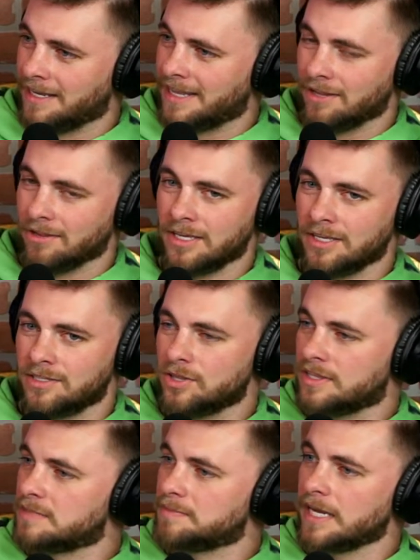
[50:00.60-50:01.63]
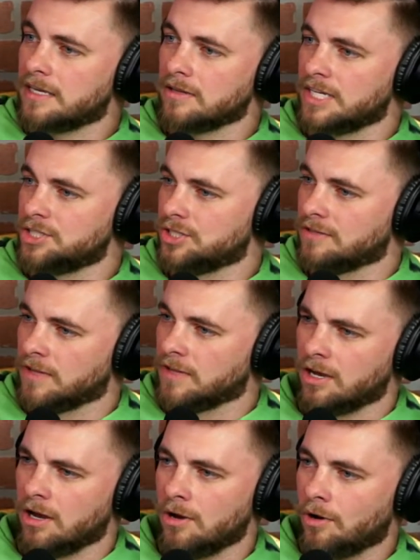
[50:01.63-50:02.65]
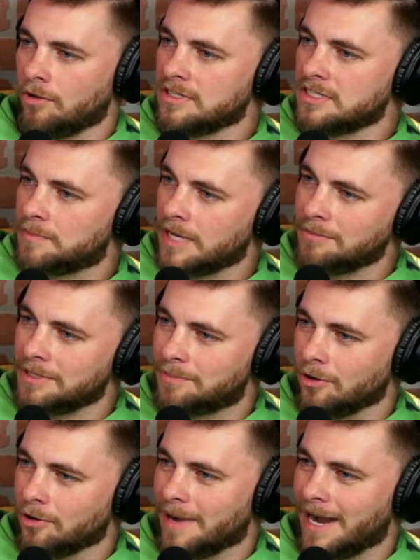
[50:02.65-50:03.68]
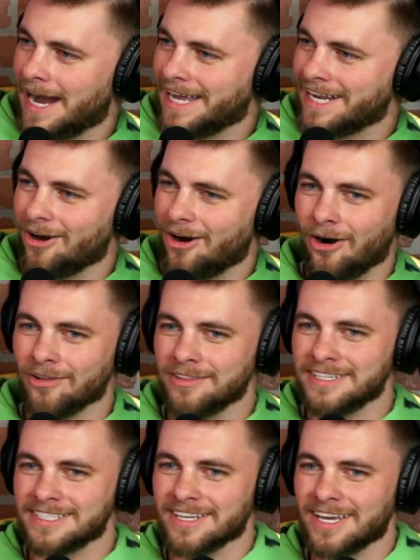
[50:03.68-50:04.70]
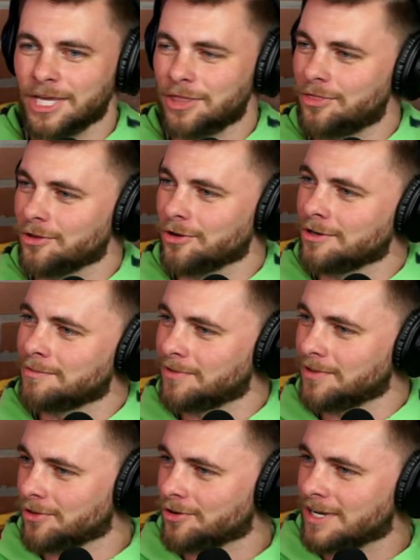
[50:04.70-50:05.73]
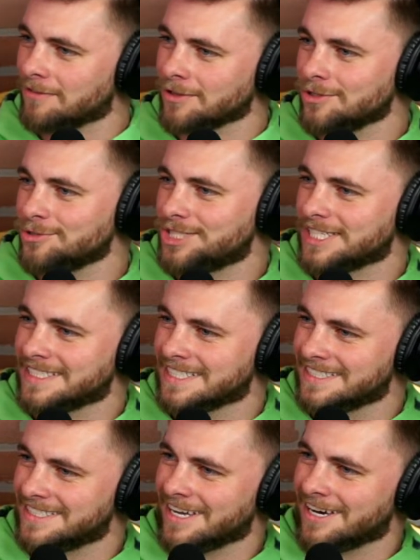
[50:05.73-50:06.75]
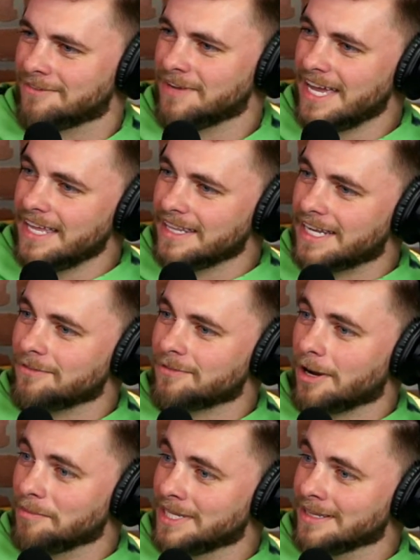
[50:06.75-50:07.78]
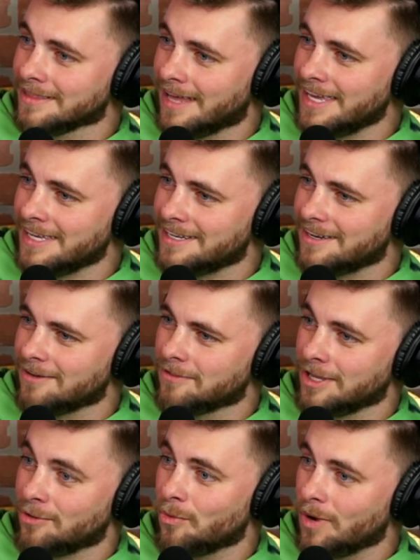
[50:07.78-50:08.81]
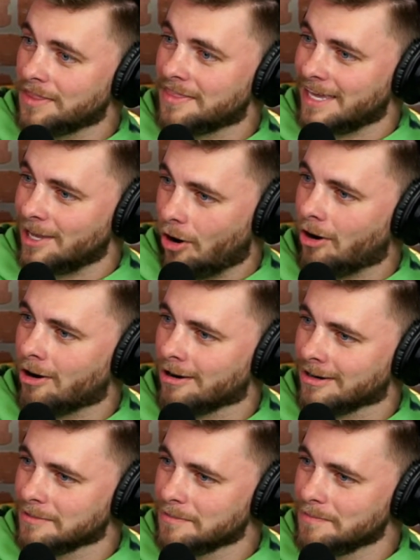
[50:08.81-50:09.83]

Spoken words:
that like the speculation of like, oh, all these baby Pokemon and all these like third evolutions and stuff that have come to light of like what they are.